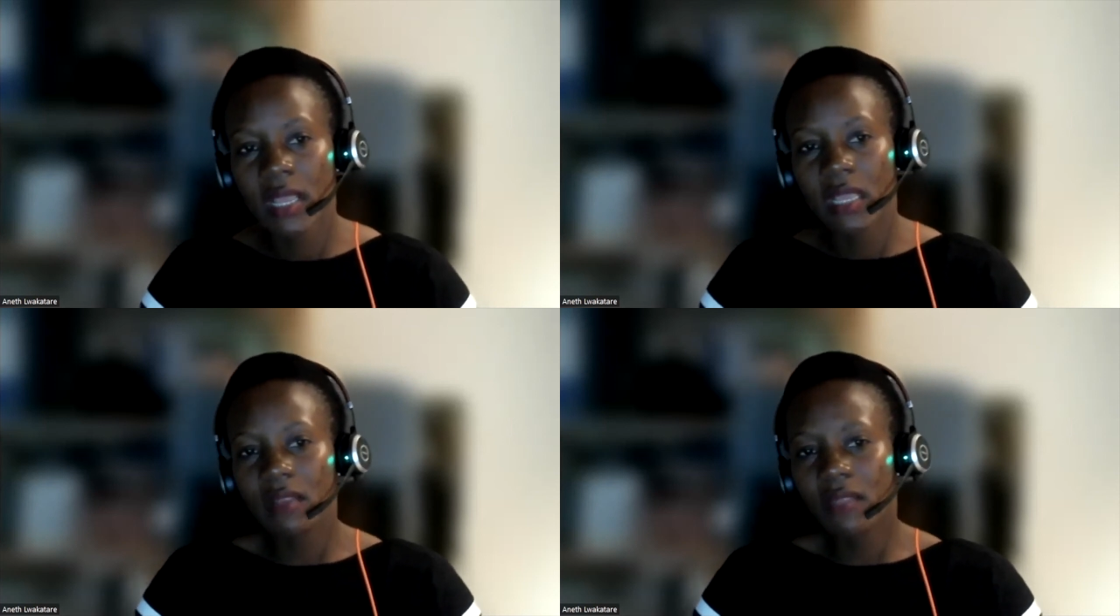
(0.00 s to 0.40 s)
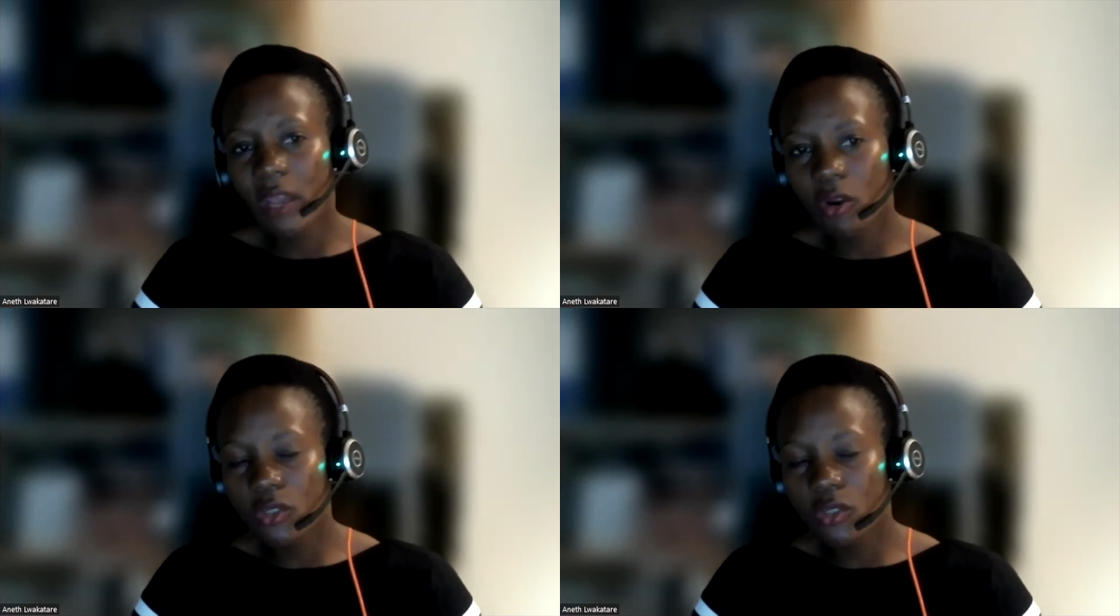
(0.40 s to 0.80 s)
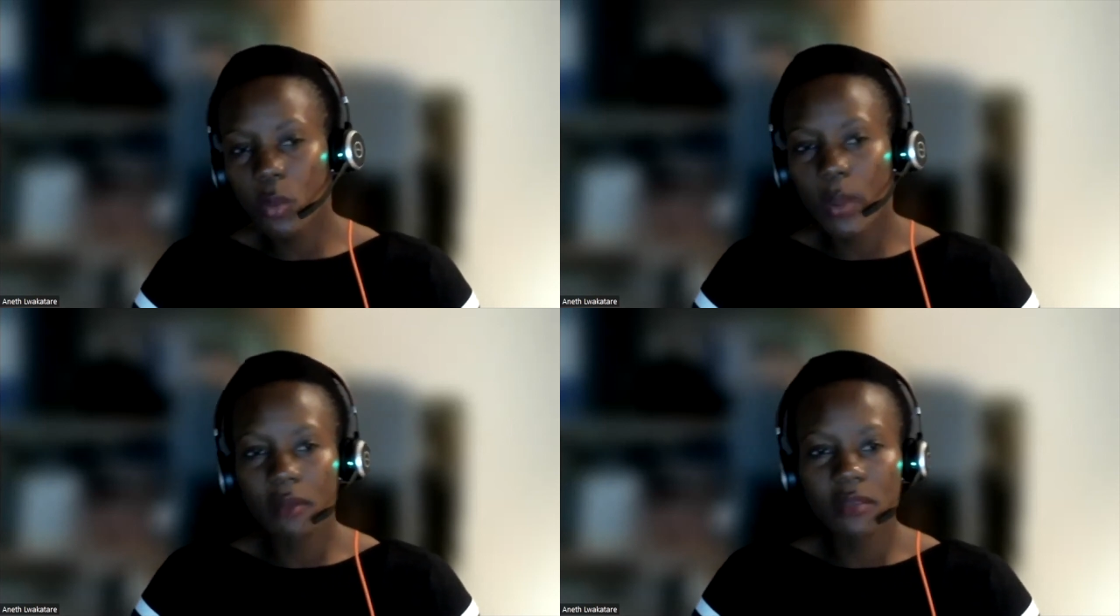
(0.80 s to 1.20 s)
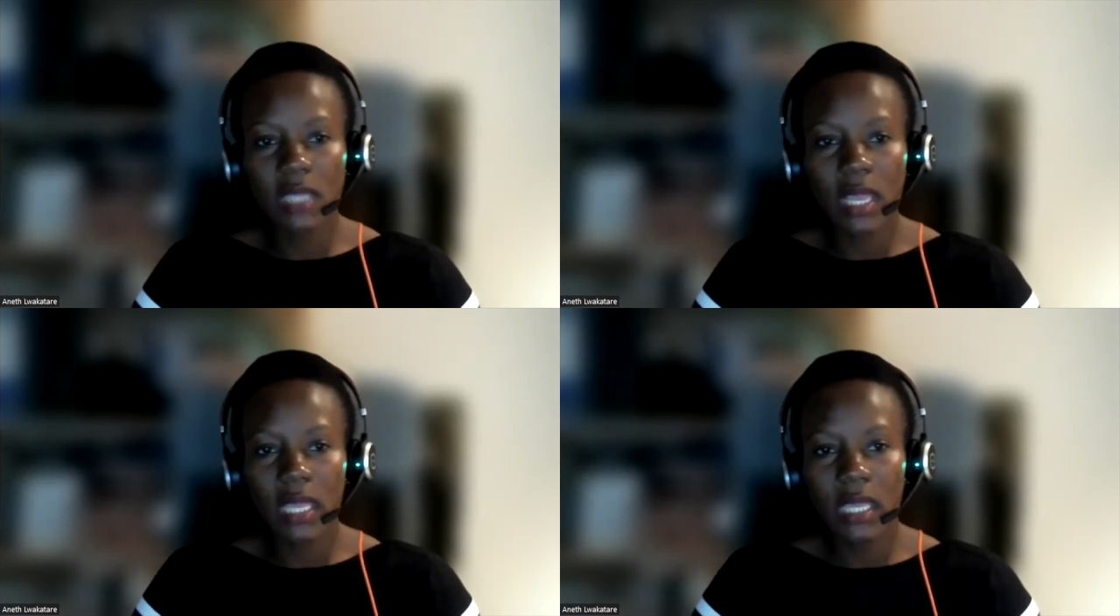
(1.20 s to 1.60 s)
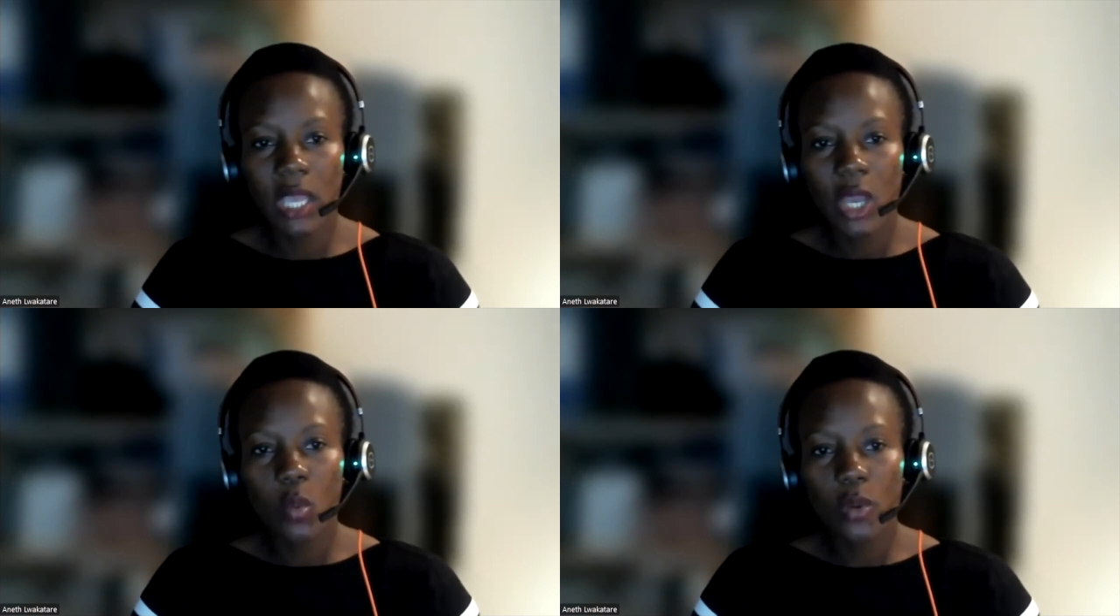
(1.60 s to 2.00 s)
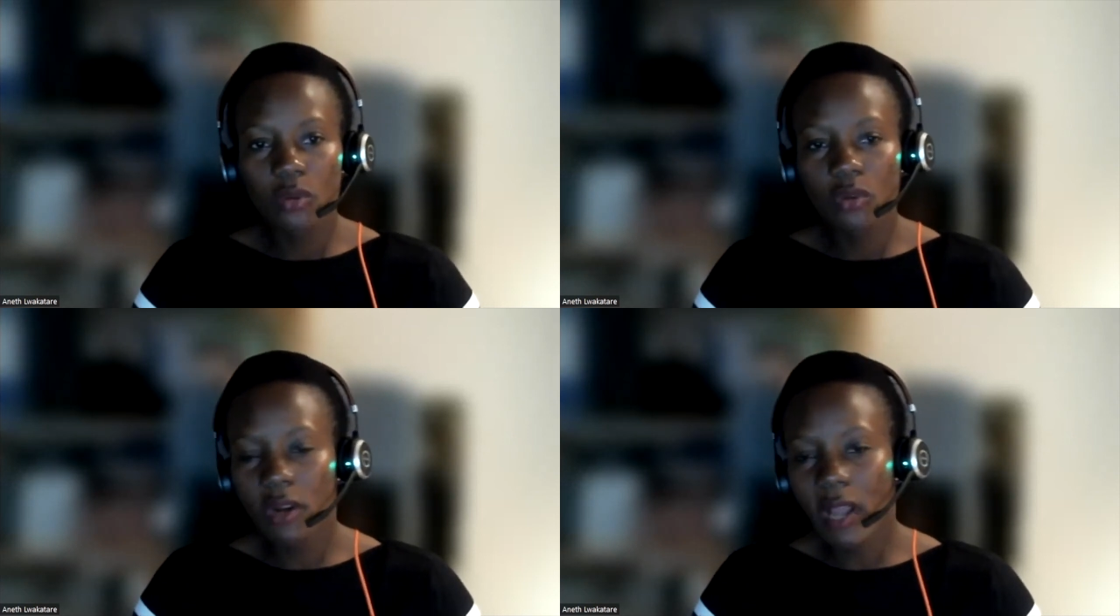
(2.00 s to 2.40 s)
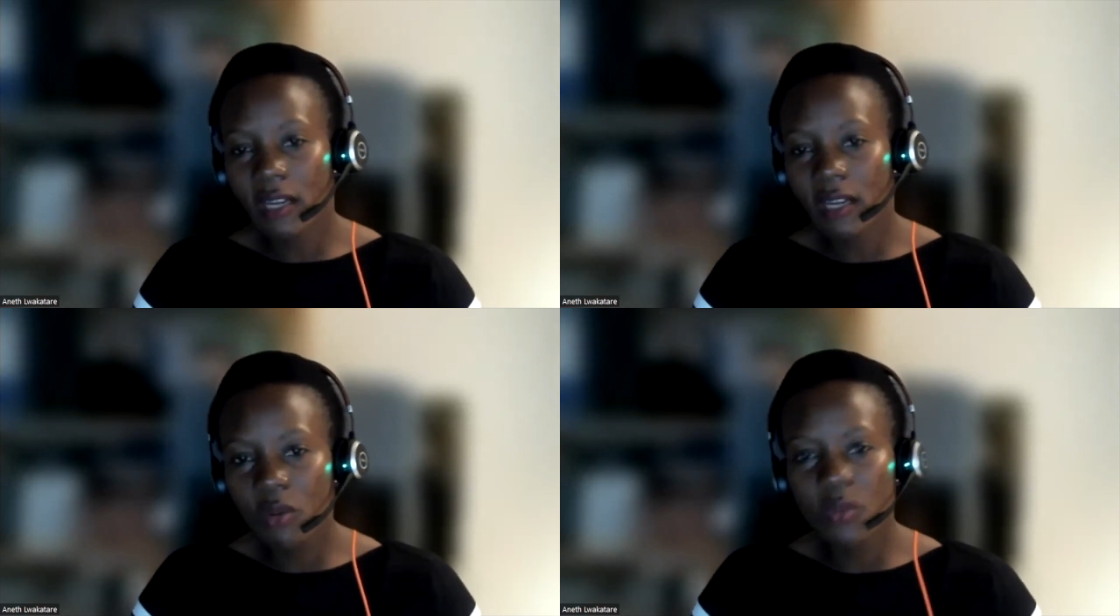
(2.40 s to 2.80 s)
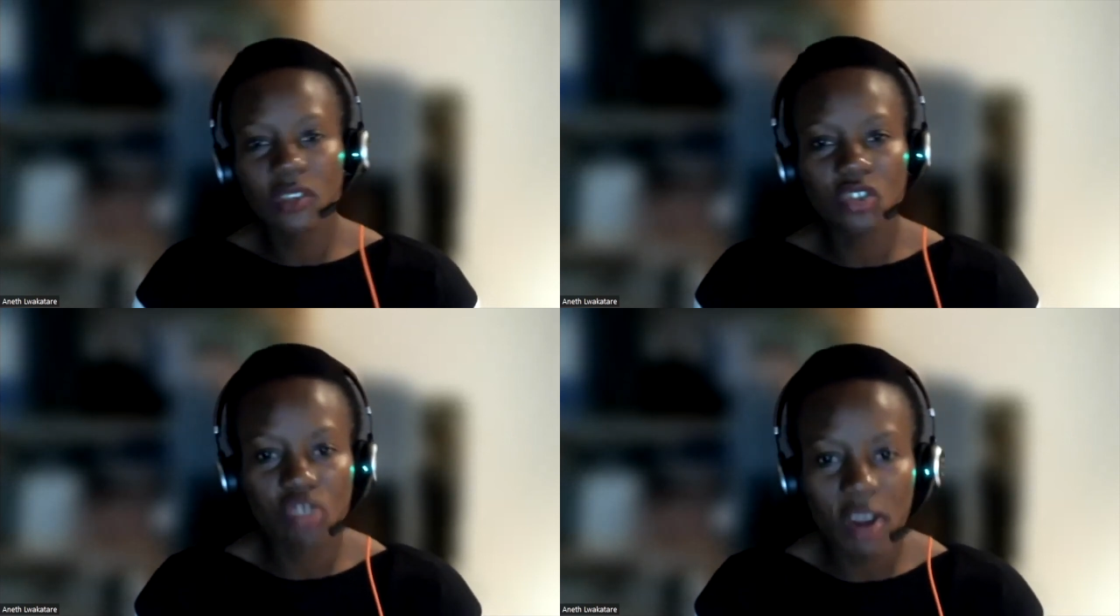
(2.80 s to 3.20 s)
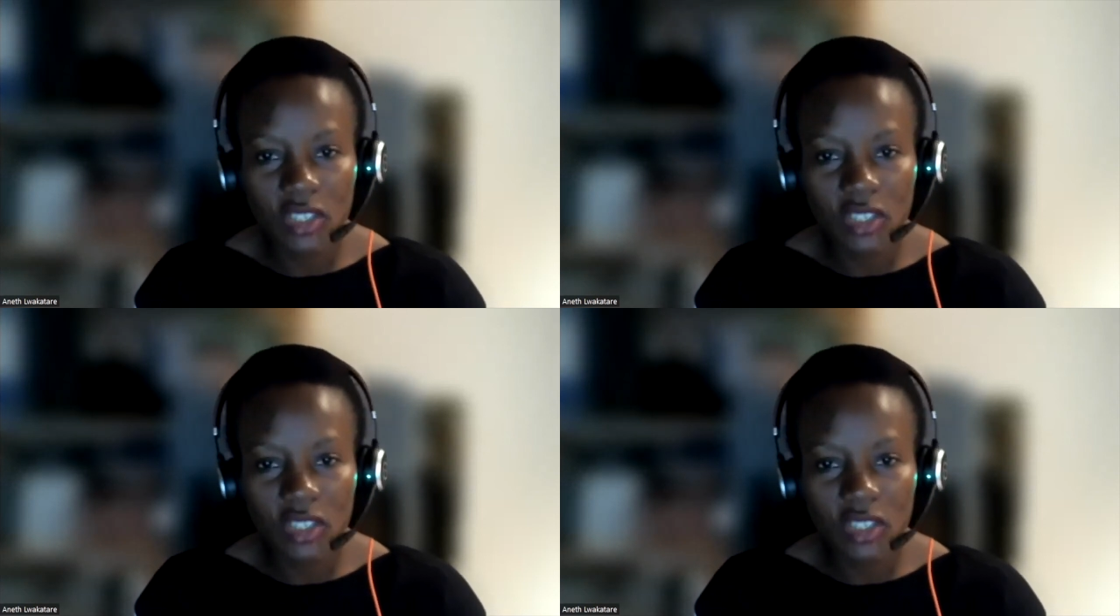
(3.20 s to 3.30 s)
Is that also a way of saying we do not agree with the structure